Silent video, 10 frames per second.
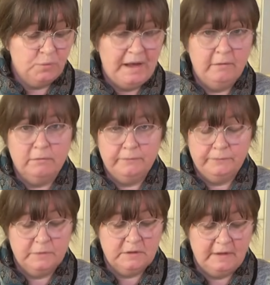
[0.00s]
well,
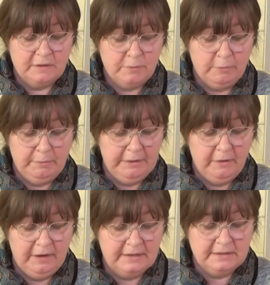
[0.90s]
so that's probably
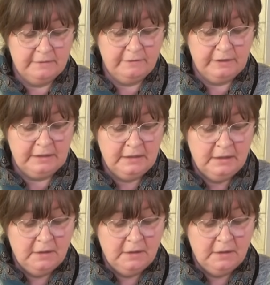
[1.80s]
not acid free.